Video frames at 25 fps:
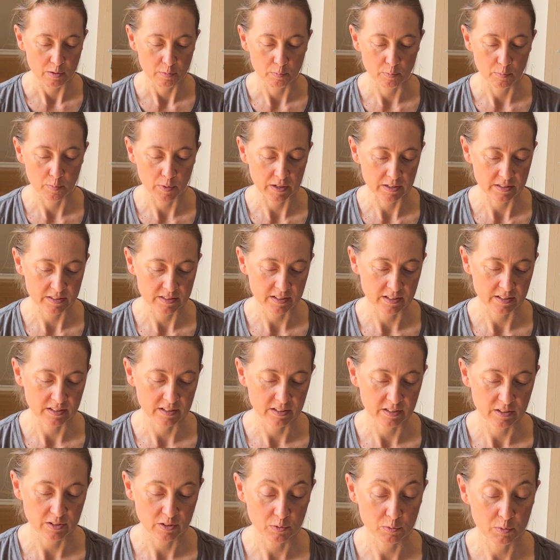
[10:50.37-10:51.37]
But uh,
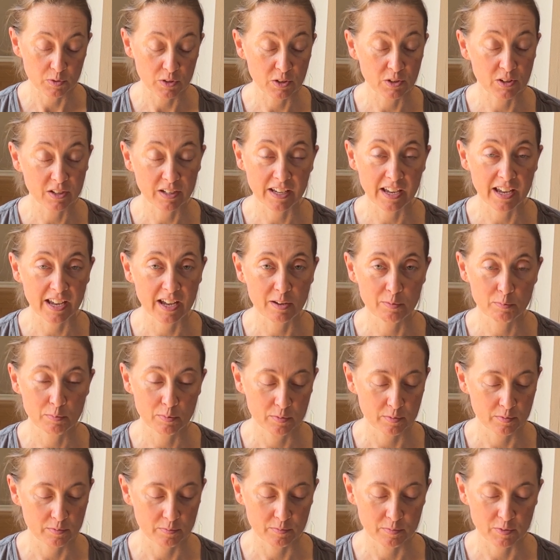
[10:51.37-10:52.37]
you know, when you're at camp,
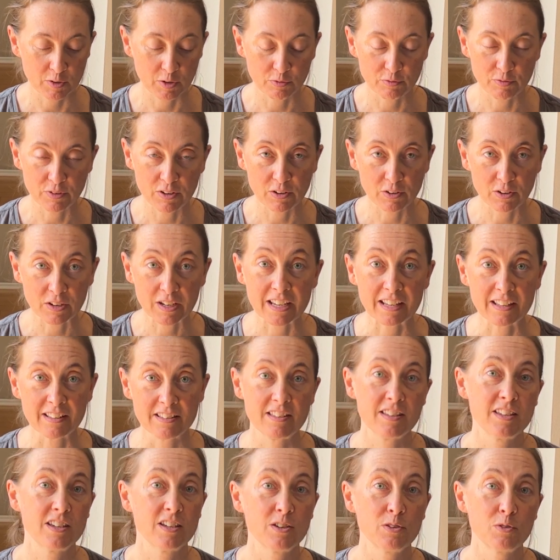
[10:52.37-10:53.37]
your feet are
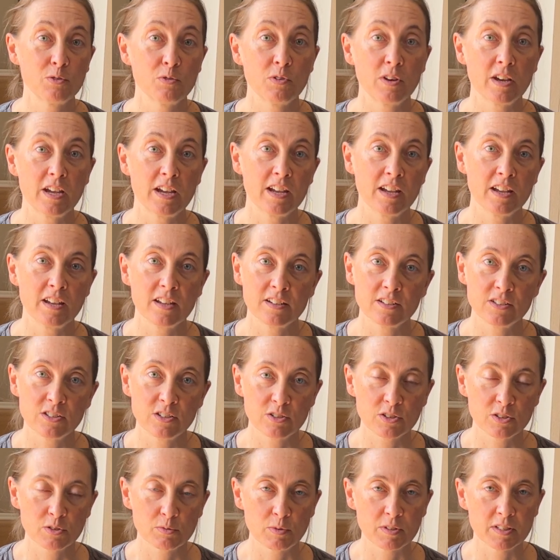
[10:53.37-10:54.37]
killing you and you
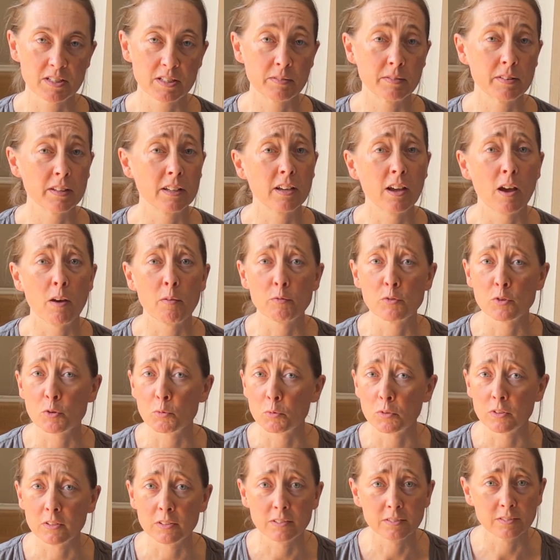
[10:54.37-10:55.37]
just want something
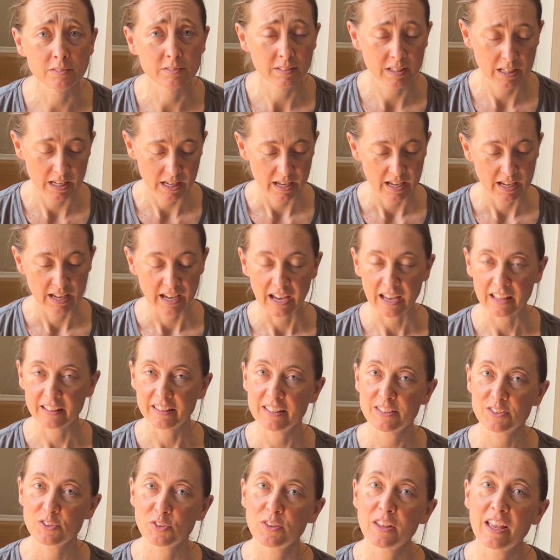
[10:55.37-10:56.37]
comfortable. And
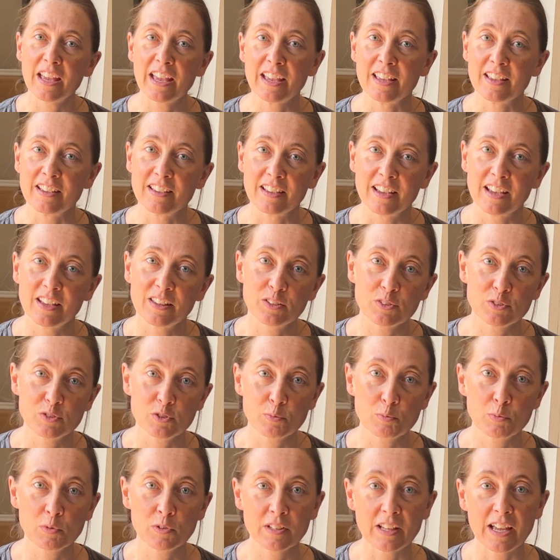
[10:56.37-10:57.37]
these are they, and they're
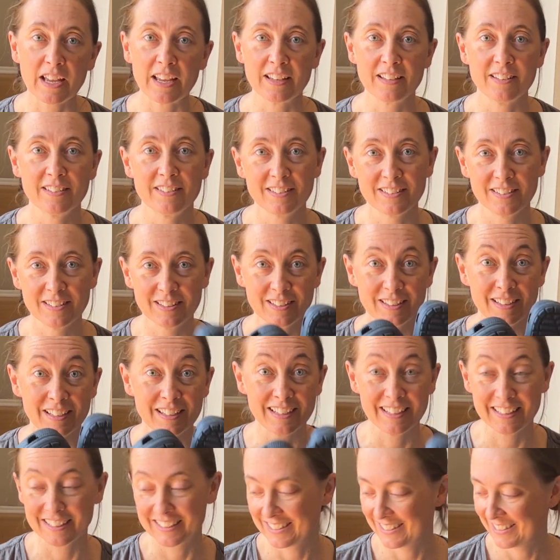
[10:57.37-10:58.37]
super light.
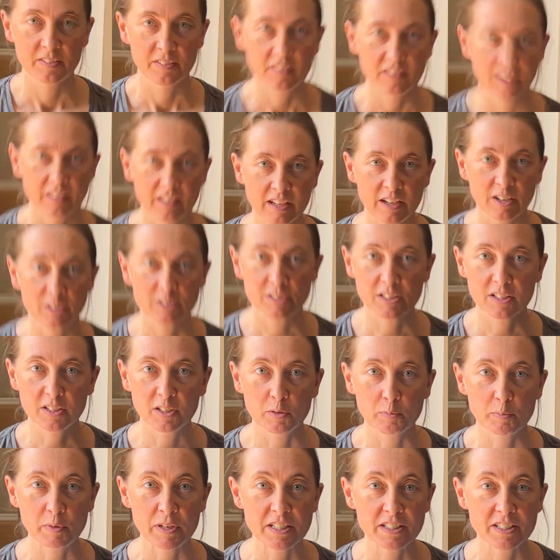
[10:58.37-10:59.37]
Here's a
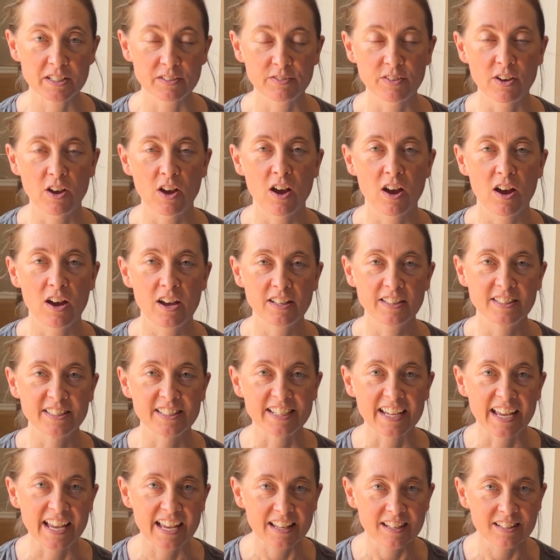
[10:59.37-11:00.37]
little piece of odds
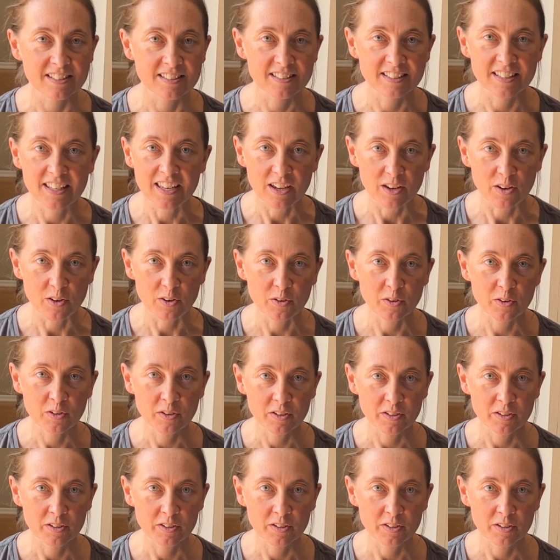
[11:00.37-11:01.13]
and ends gear